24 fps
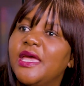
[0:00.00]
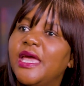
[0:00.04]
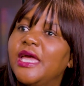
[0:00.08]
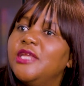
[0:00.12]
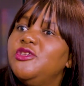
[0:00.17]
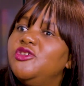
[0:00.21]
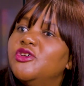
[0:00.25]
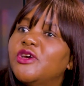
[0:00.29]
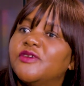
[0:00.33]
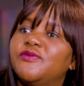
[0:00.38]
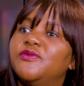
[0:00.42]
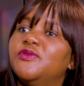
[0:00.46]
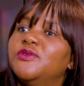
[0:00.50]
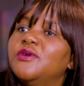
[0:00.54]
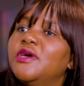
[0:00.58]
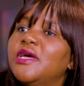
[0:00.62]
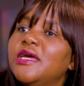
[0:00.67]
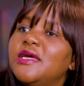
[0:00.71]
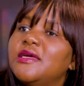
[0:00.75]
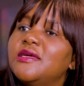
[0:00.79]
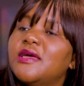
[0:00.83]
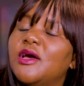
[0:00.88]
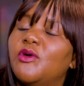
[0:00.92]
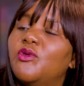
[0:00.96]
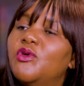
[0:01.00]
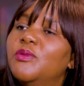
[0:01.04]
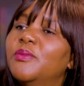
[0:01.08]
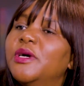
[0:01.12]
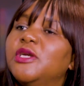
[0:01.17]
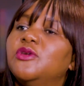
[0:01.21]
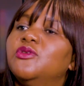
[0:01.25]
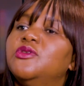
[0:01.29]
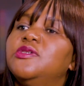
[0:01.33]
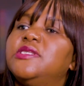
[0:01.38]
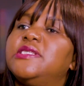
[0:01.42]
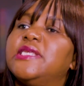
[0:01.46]
And you have a
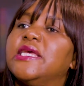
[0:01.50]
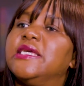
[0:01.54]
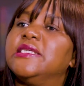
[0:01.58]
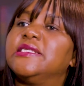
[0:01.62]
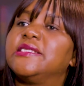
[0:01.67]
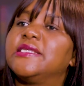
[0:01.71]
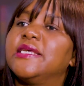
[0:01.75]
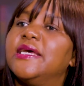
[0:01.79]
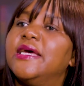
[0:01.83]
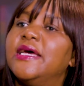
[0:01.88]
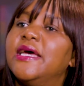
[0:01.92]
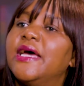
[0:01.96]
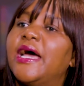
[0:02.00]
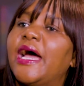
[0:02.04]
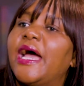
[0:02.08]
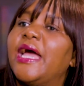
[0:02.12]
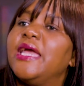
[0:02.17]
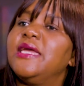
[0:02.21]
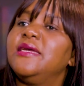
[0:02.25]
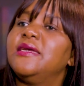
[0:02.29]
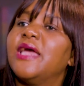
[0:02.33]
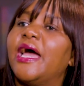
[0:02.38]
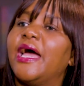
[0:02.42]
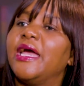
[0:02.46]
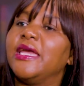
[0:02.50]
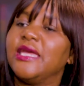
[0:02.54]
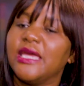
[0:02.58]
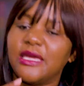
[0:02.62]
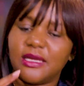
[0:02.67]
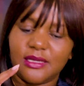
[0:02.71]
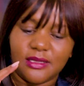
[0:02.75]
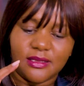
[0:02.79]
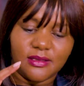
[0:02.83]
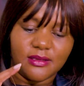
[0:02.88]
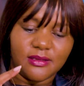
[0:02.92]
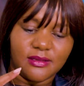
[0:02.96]
woman who says, I